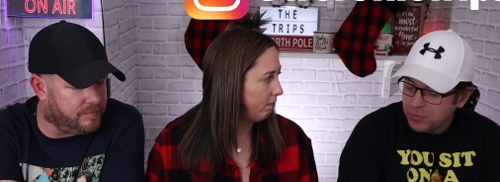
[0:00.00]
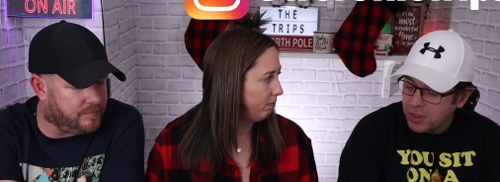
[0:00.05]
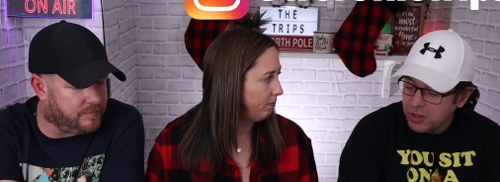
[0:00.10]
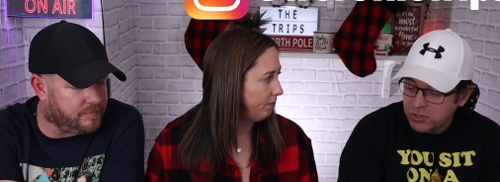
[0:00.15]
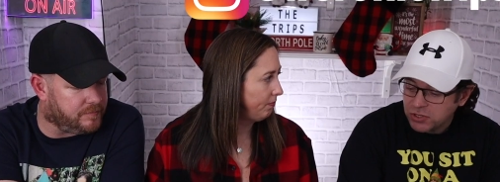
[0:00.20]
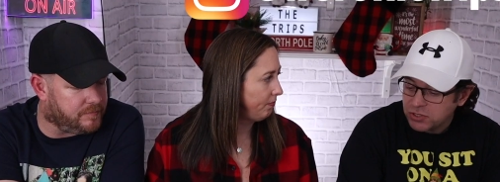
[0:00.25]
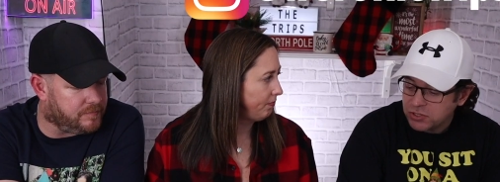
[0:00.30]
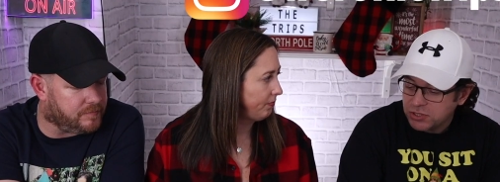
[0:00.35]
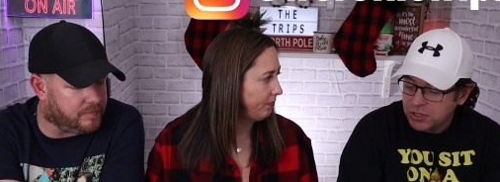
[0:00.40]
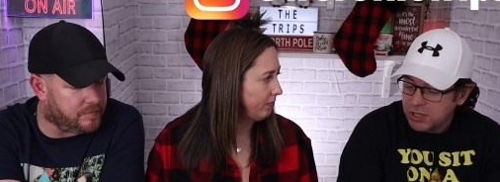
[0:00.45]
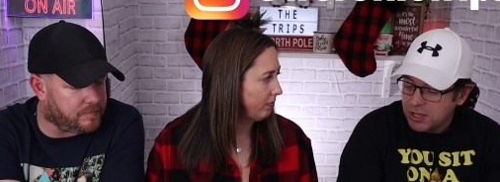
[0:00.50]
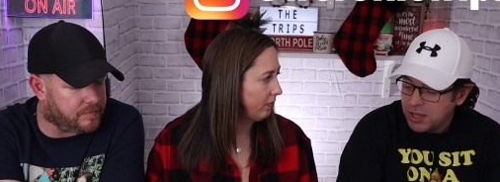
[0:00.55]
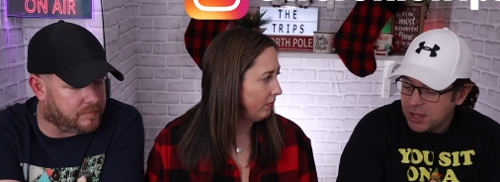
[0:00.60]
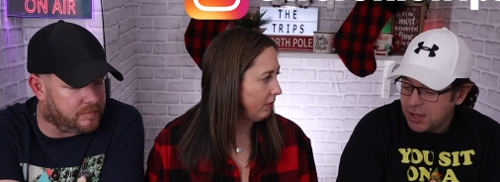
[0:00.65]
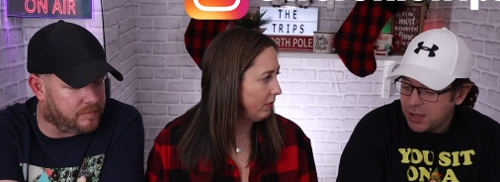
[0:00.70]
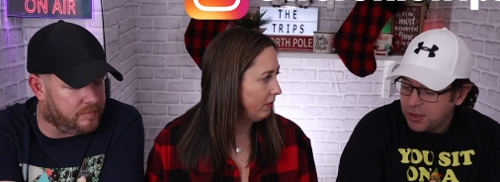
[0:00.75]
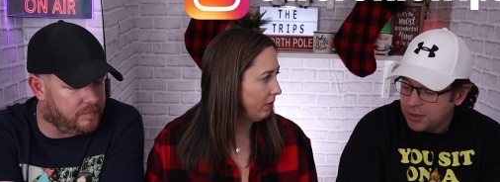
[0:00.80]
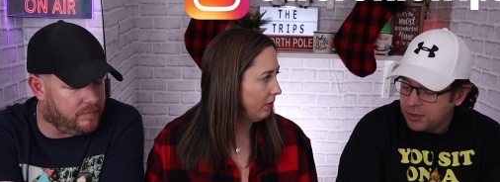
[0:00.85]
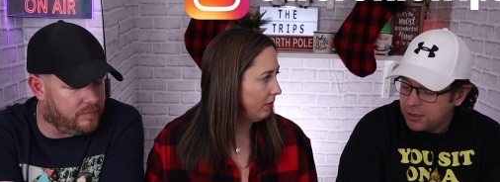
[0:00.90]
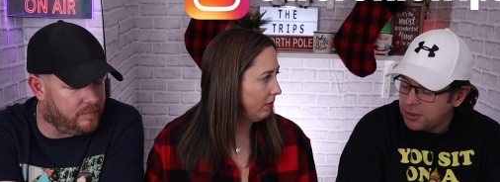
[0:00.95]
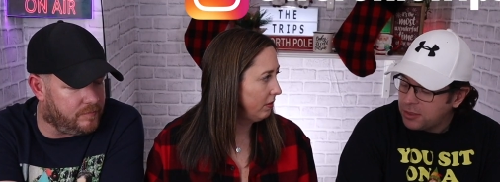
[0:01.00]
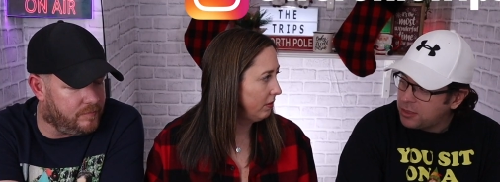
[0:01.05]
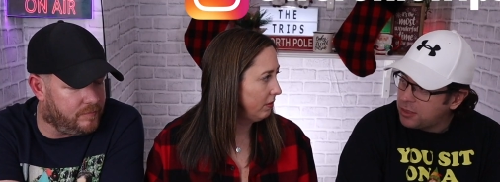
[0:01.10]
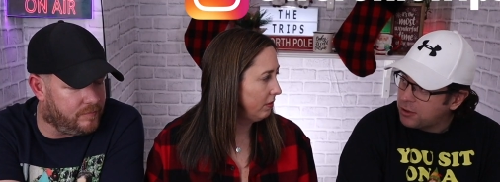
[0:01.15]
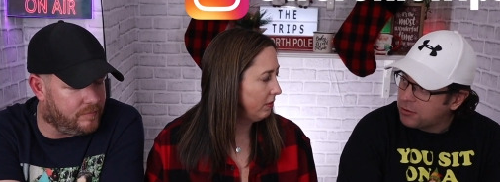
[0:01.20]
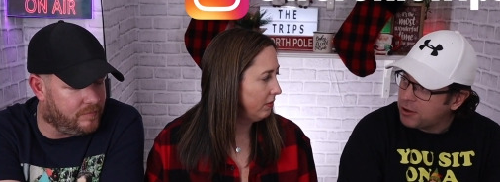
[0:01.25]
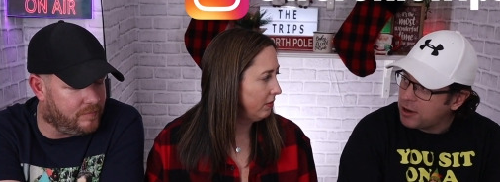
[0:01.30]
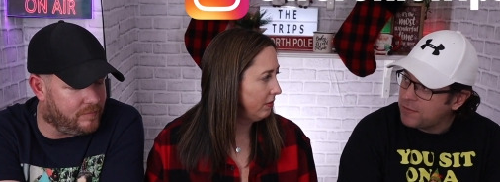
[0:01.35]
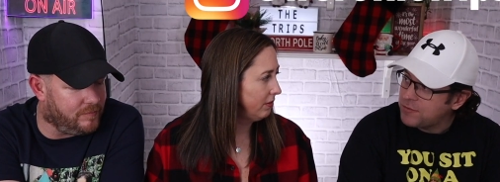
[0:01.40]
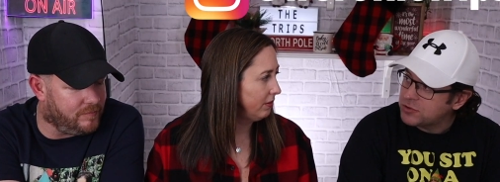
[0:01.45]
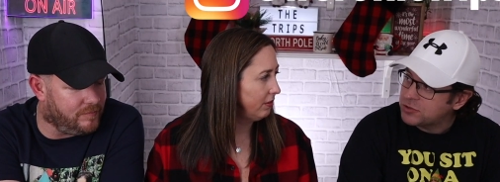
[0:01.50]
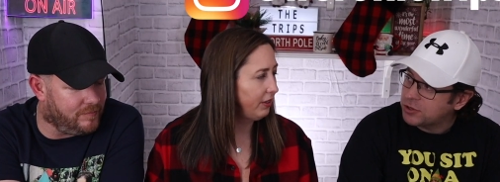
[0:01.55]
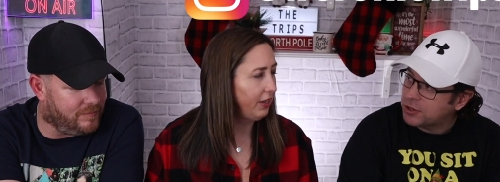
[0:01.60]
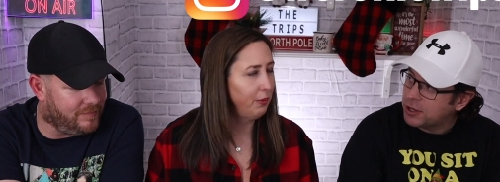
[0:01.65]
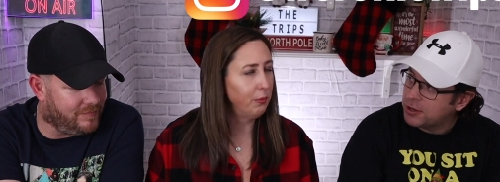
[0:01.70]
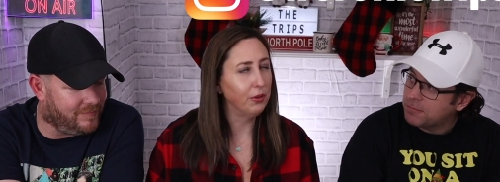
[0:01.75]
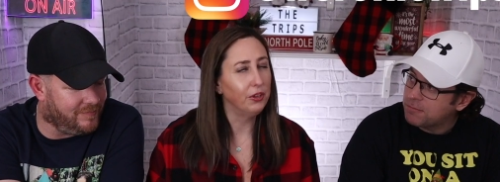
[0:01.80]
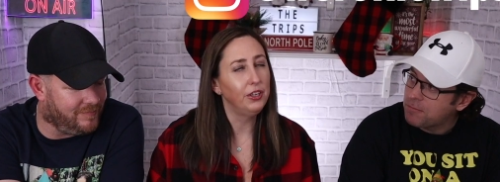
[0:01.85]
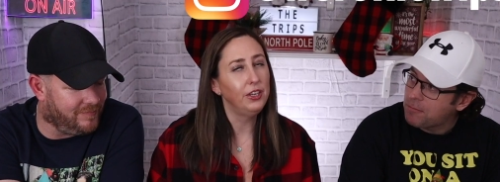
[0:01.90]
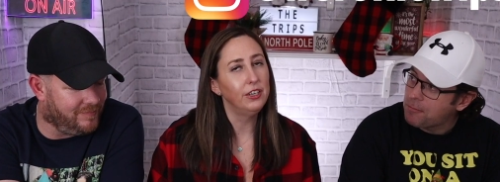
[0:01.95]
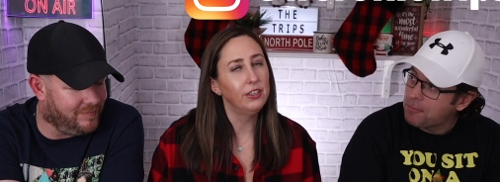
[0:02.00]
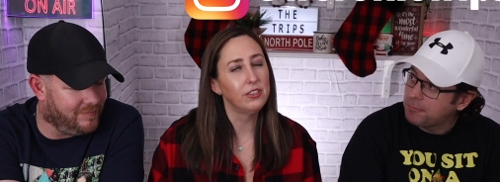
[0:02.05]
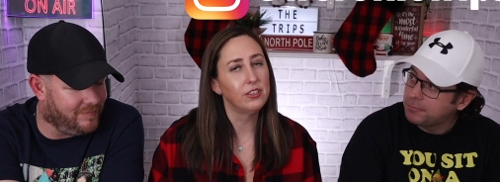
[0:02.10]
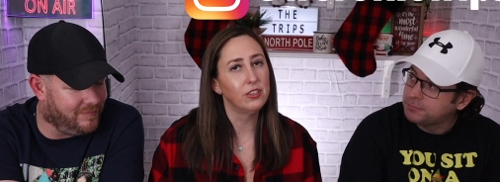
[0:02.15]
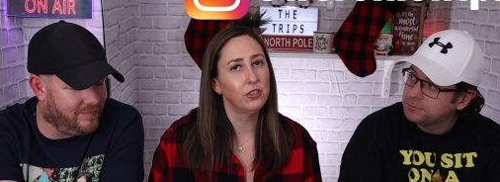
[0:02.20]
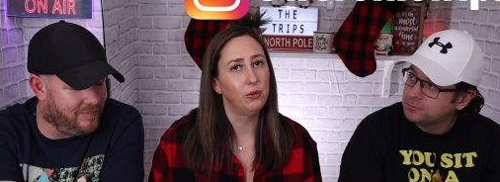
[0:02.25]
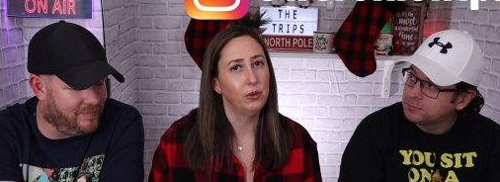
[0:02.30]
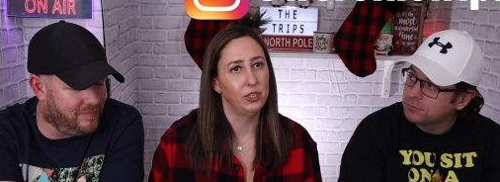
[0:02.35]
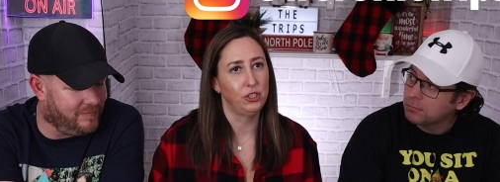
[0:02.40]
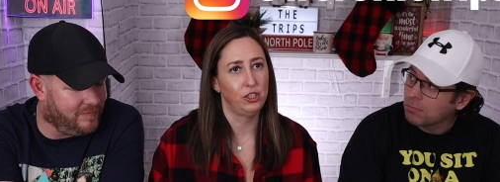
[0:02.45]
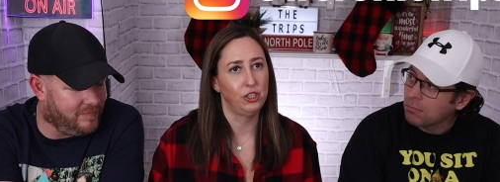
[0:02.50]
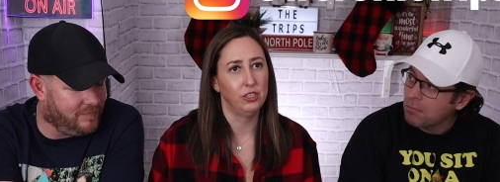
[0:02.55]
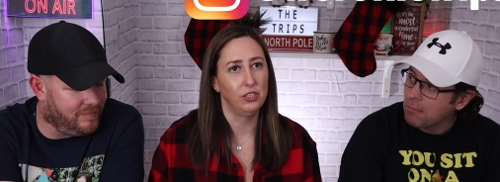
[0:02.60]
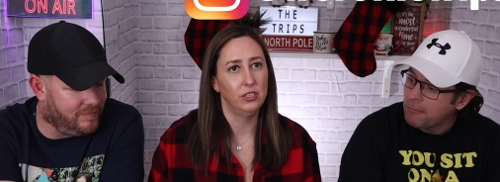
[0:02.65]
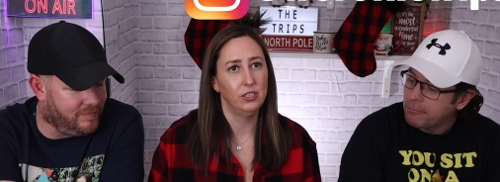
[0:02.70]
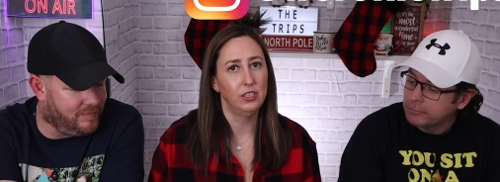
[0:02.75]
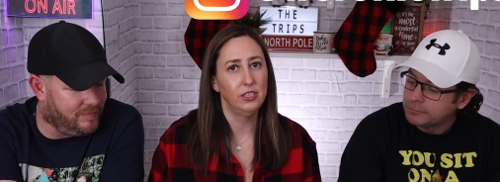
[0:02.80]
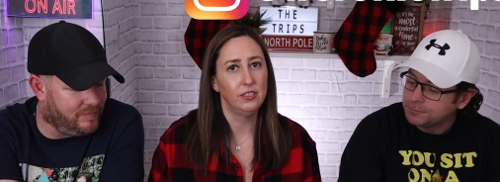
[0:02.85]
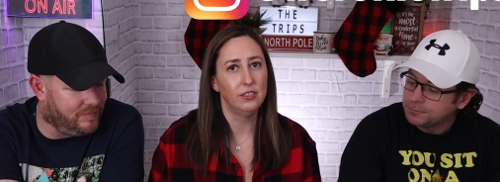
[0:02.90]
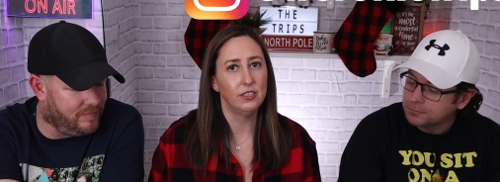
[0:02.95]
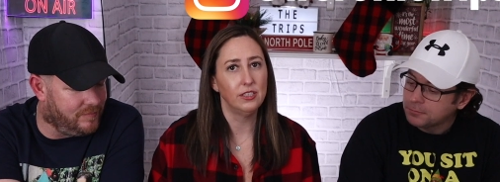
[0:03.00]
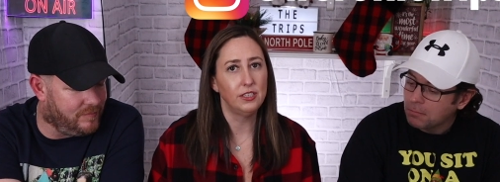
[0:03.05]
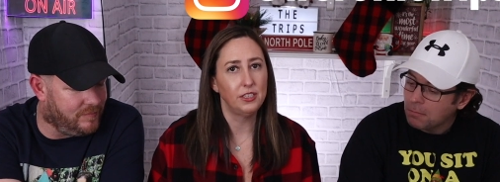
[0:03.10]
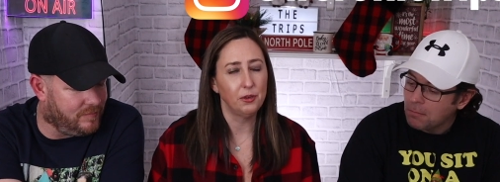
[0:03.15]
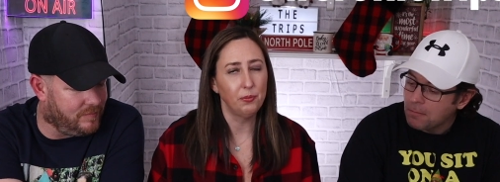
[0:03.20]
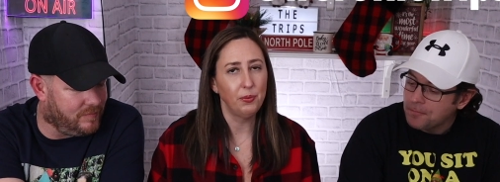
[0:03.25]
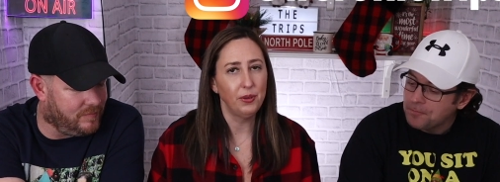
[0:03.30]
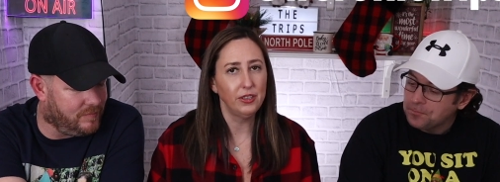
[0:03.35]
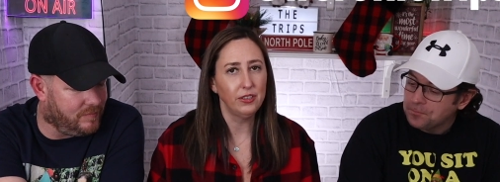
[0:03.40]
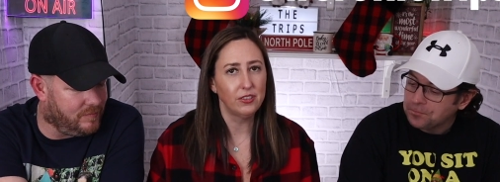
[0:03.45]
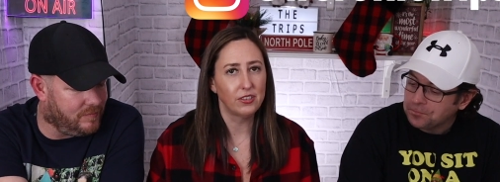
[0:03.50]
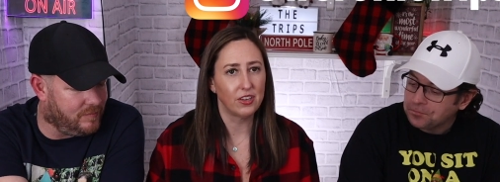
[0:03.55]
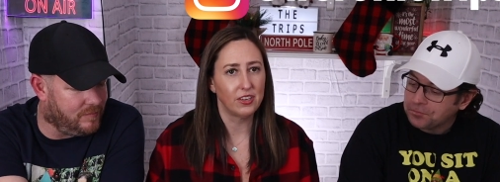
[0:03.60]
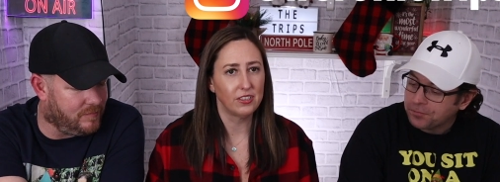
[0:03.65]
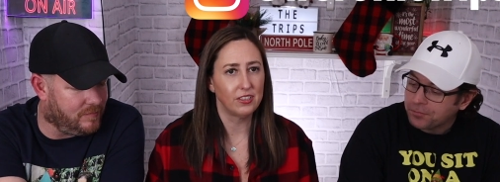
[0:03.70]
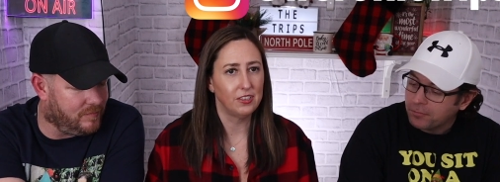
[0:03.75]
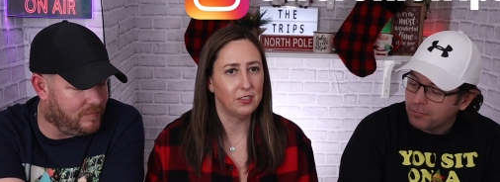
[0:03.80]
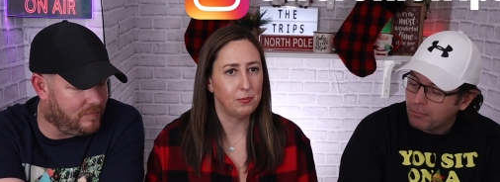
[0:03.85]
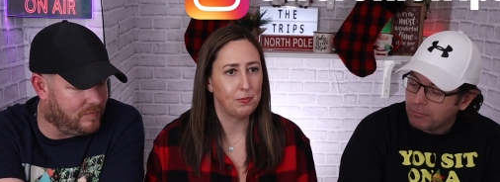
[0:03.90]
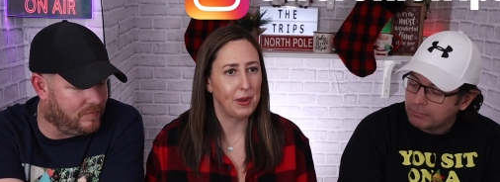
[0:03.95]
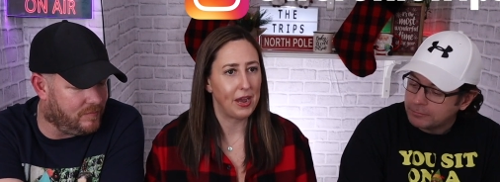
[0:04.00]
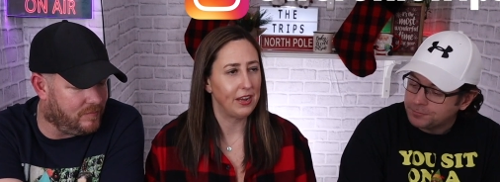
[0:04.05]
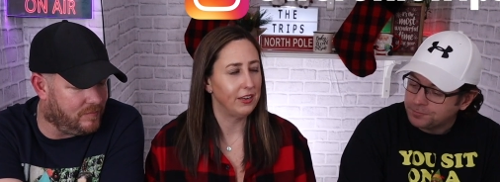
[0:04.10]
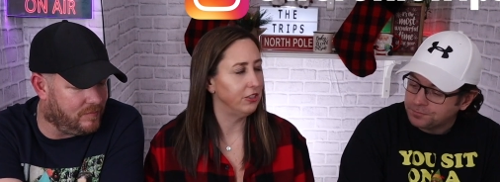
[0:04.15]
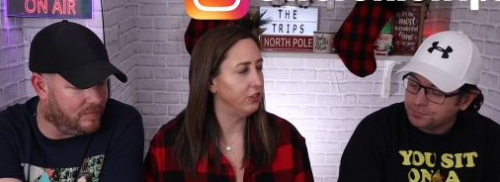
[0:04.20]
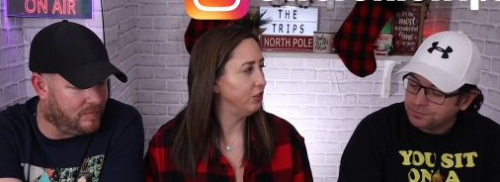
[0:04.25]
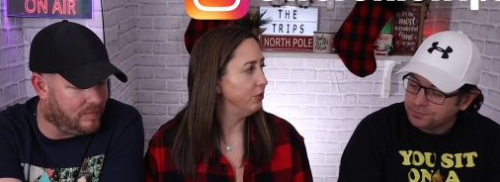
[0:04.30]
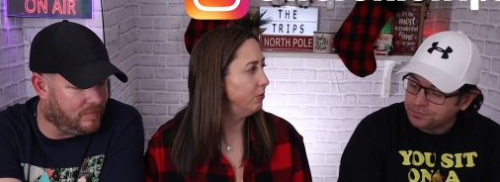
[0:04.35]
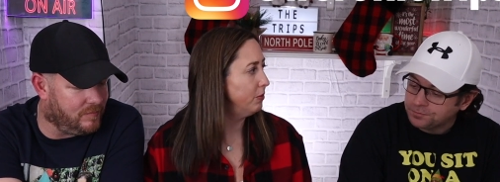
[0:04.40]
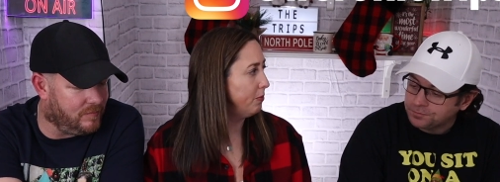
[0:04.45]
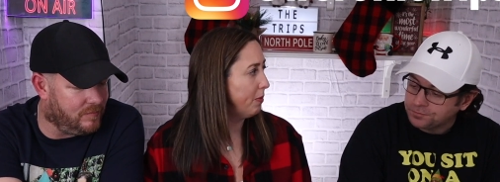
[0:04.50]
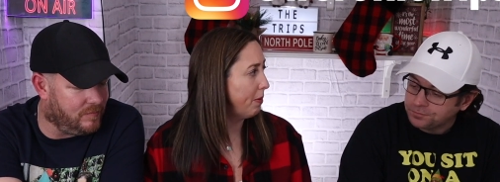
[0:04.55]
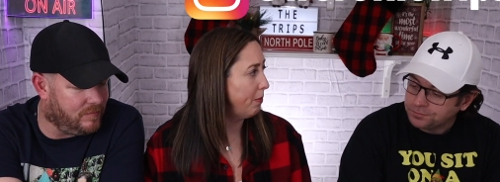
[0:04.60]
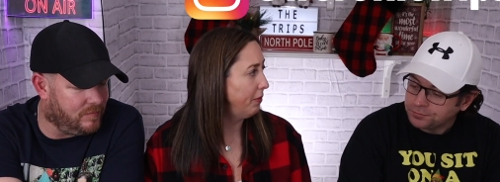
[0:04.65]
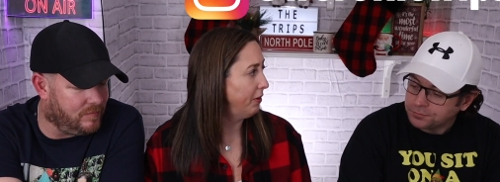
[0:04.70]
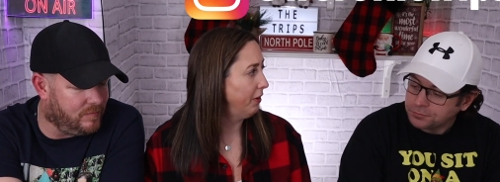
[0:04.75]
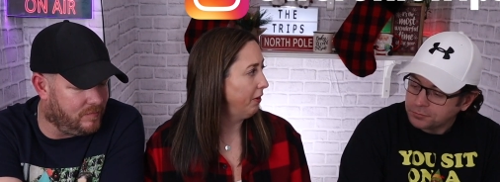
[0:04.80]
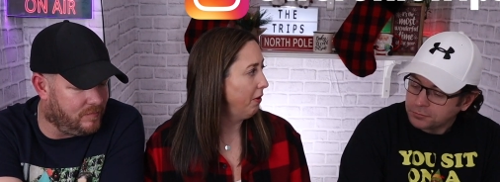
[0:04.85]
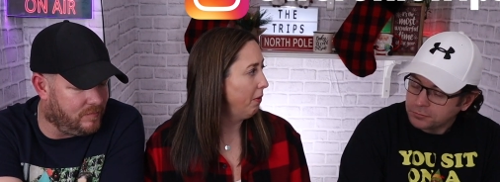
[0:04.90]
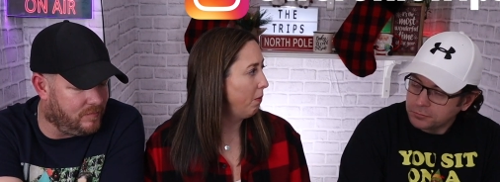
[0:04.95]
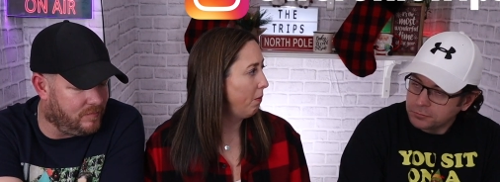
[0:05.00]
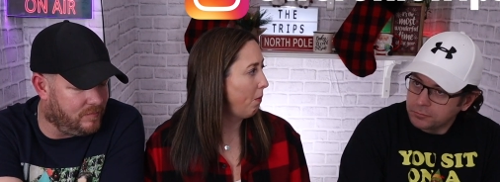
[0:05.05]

Speaker 1: It's just the uh, the gravy. not okay, good. well here's the question: Is the dipping sauce as bad as you remember?